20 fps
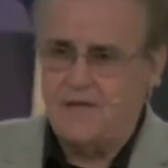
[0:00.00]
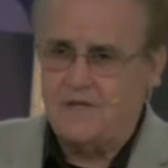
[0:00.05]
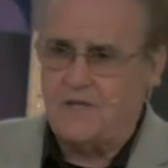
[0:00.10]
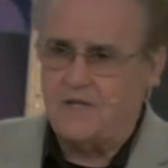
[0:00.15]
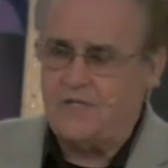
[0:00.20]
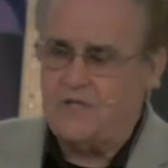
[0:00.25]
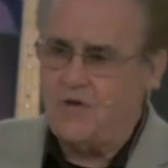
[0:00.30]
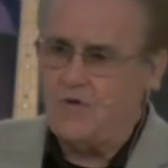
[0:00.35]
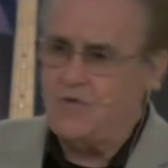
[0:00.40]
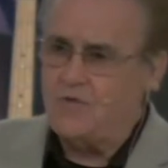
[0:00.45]

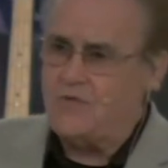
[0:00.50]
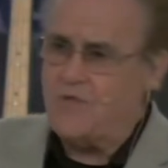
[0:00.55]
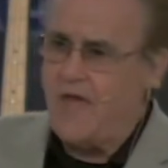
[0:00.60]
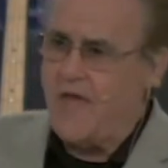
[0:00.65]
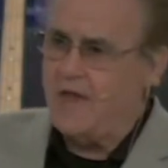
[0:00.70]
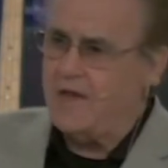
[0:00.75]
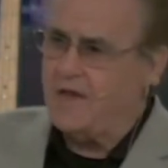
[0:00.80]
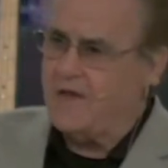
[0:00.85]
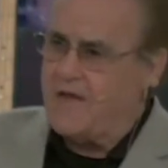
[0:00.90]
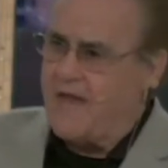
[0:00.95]
to use
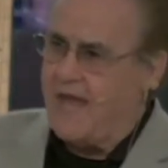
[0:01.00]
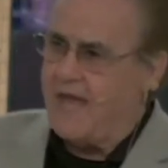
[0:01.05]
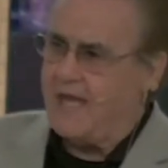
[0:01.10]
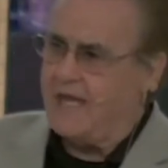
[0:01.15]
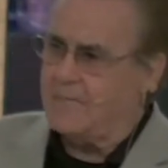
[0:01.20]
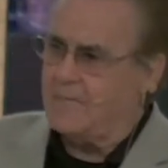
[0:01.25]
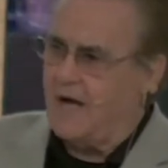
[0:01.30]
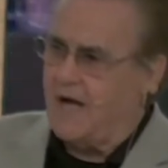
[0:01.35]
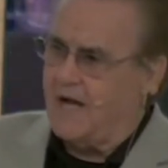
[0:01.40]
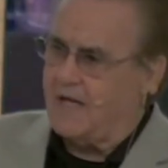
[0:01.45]
that
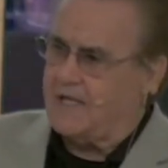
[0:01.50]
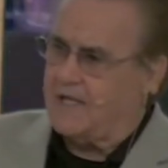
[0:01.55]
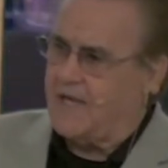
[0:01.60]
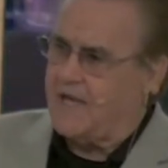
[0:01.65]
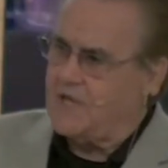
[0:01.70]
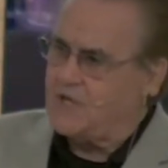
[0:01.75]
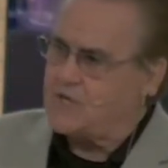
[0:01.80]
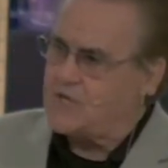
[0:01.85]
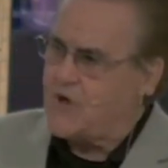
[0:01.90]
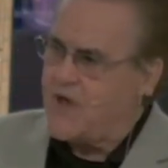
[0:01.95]
name
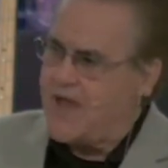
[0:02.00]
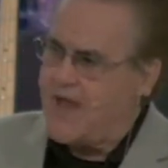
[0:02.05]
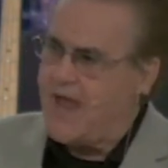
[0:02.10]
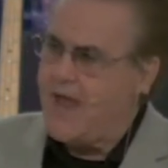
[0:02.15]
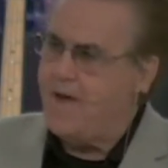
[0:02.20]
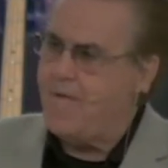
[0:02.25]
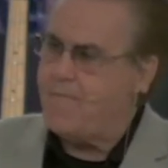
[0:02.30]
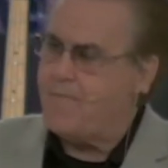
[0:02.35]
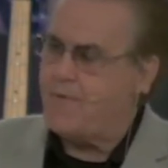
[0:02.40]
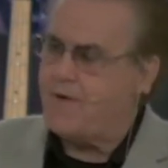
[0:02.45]
against
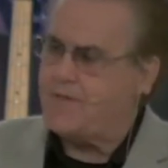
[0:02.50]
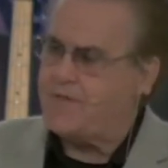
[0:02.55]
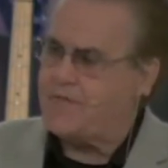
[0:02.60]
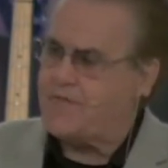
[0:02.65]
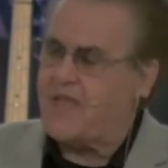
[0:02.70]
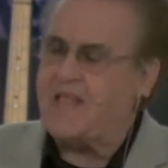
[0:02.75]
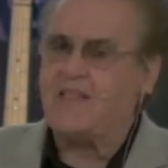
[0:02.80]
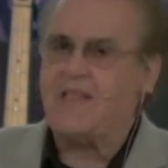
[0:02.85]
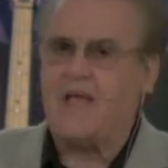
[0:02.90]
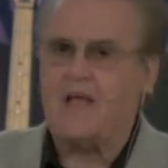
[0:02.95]

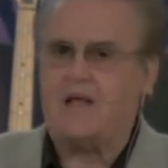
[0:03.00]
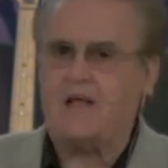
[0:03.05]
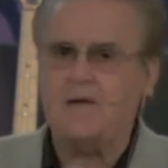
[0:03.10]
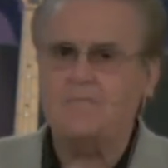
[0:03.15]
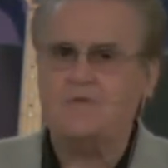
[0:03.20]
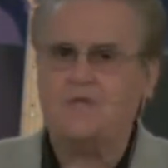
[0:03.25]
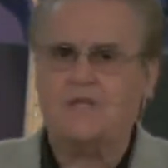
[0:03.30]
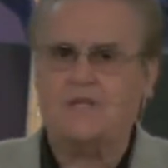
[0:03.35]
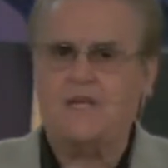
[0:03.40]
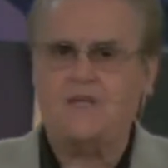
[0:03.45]
everything that
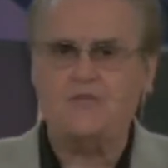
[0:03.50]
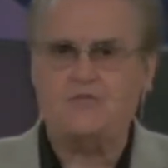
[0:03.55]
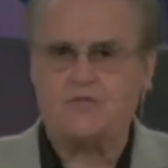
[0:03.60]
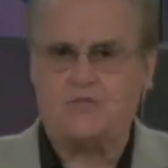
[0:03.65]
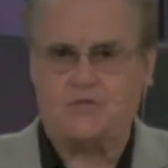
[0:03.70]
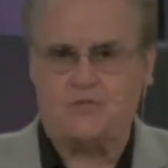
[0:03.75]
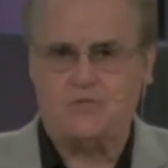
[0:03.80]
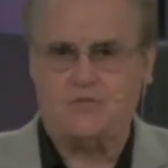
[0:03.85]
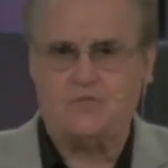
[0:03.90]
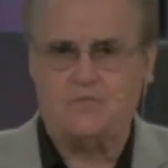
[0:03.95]
comes
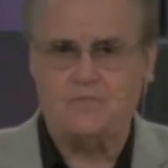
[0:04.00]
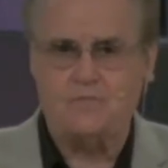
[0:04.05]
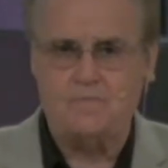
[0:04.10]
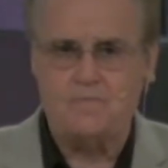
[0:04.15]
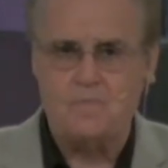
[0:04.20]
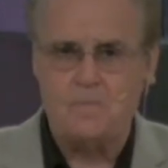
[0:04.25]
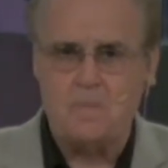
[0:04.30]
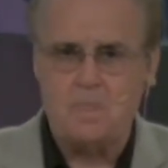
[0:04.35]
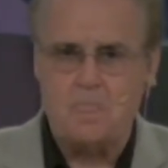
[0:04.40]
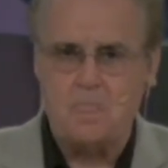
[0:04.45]
against you
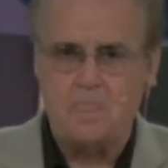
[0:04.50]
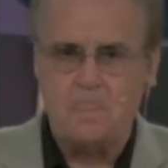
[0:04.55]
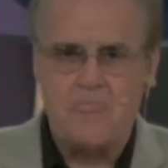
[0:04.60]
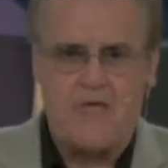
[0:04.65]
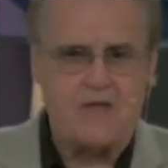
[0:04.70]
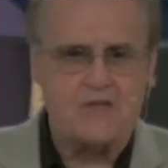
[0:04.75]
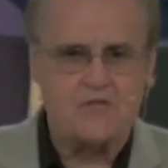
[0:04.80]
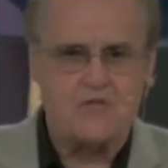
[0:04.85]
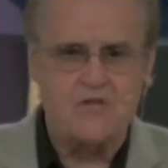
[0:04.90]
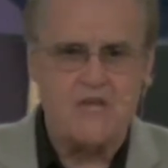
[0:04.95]

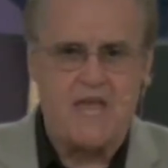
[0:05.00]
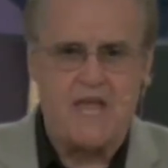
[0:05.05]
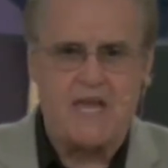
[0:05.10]
that's